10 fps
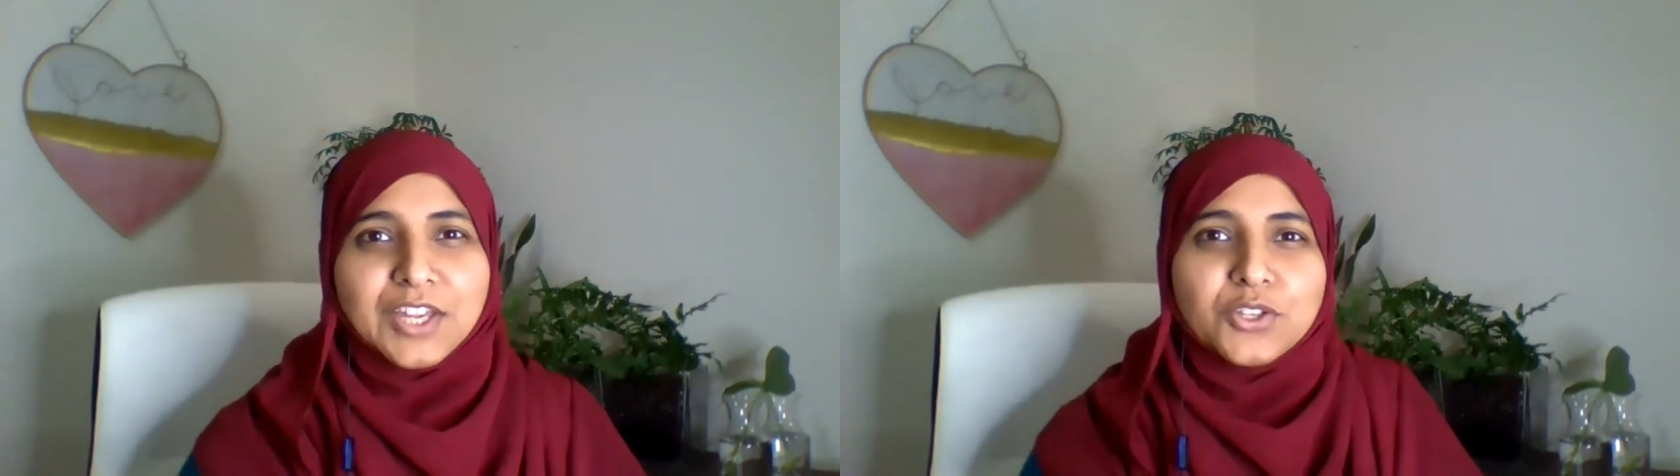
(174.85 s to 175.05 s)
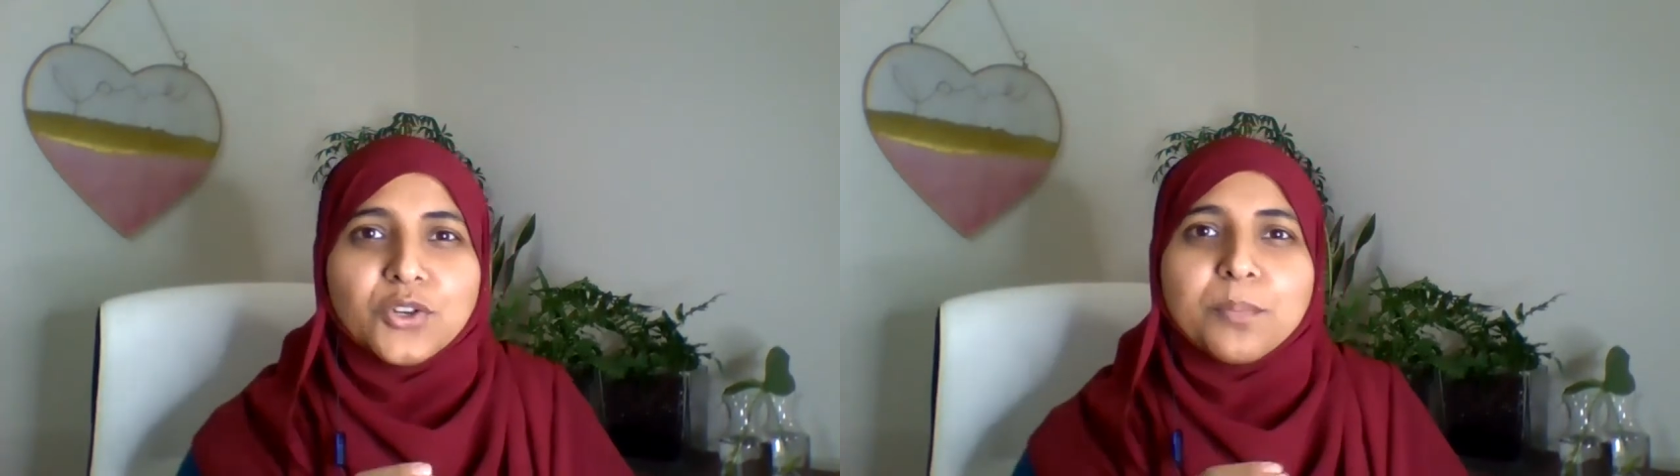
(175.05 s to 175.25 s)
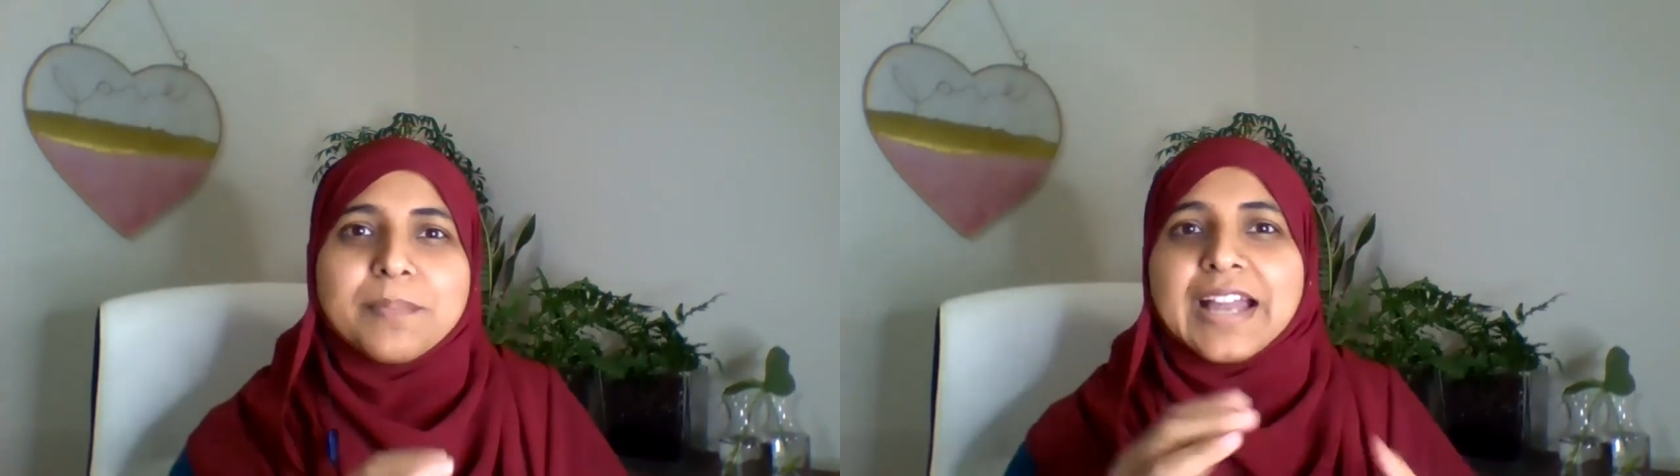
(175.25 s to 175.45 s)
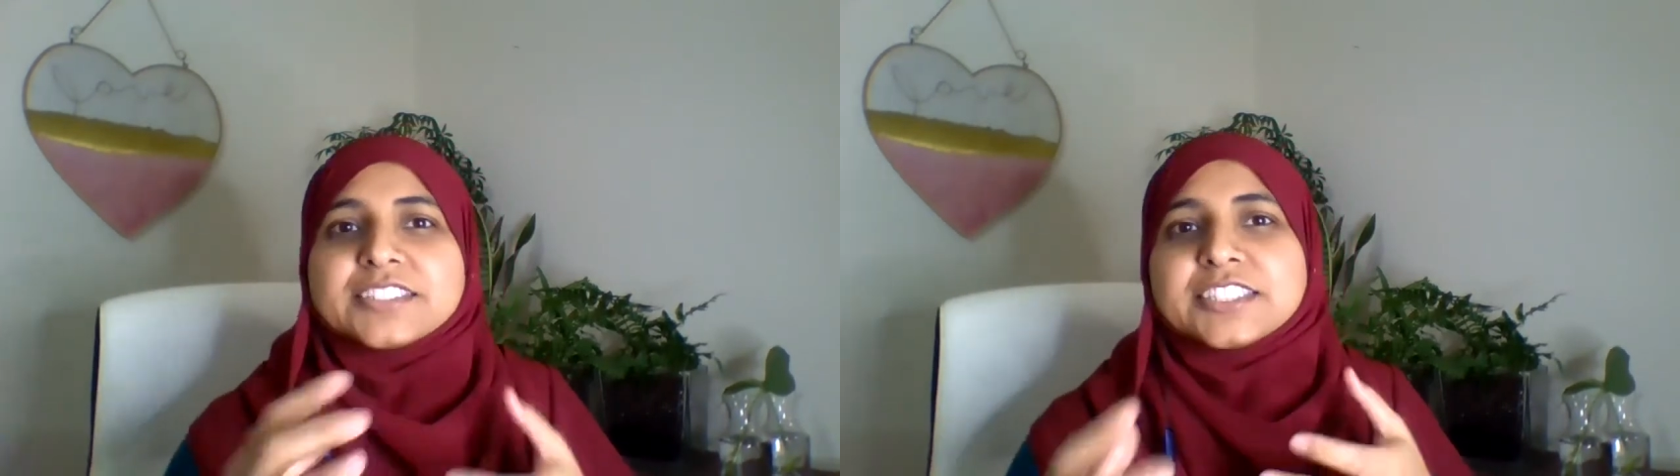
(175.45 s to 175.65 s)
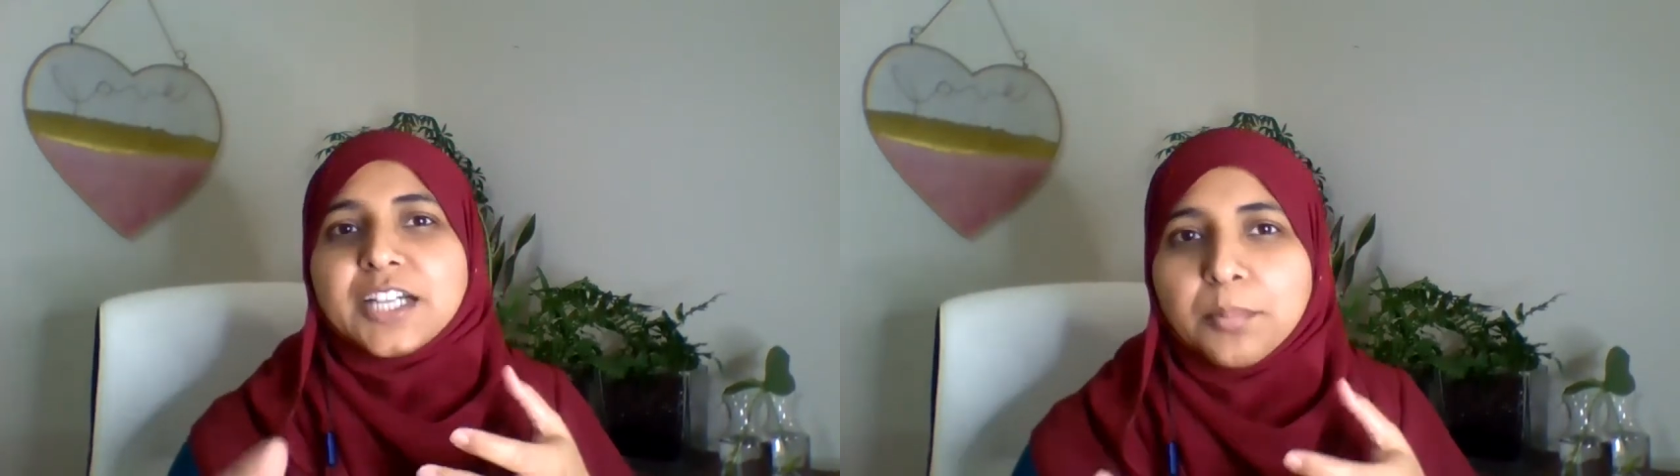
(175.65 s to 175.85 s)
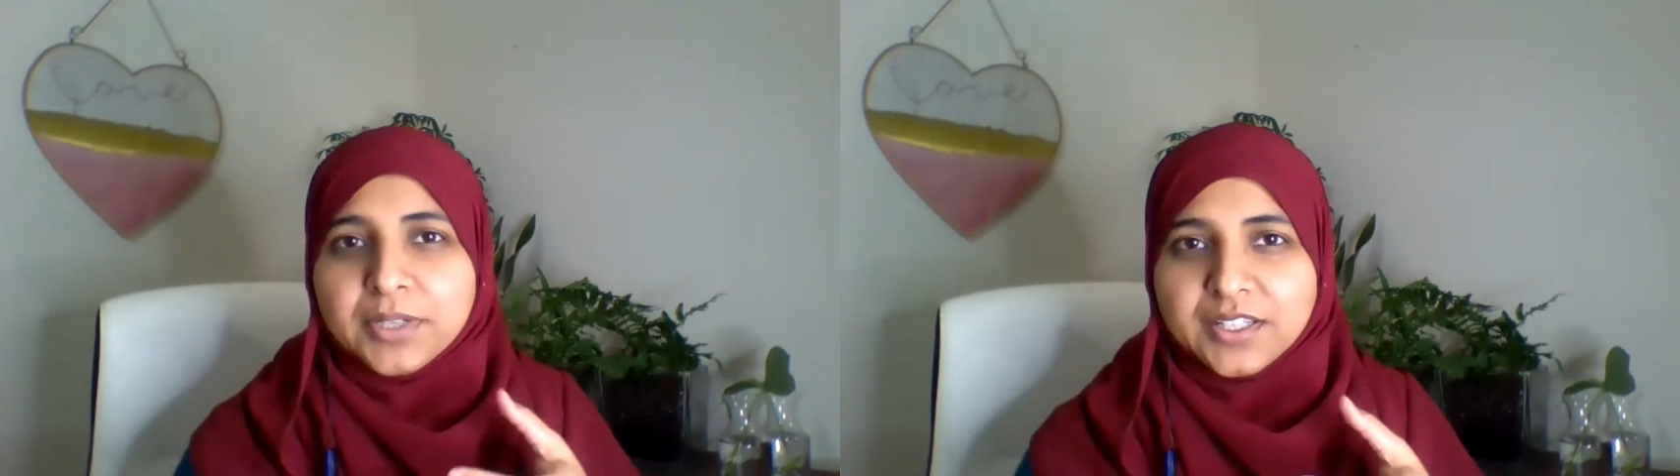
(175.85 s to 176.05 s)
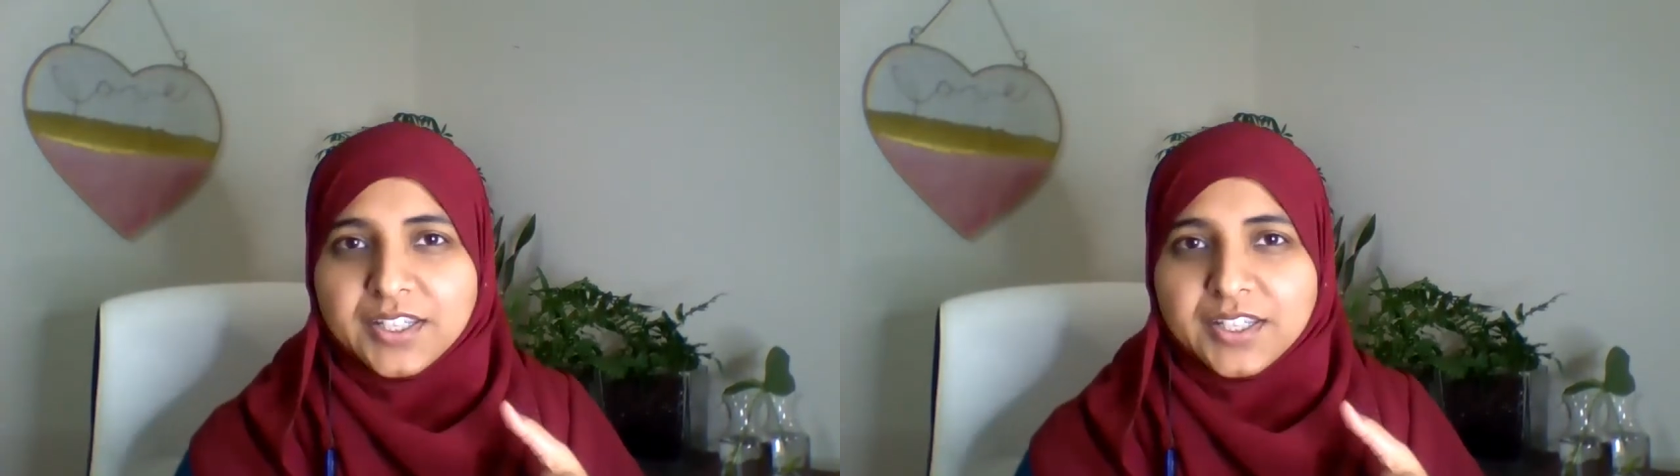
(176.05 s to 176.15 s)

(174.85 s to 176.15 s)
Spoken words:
match up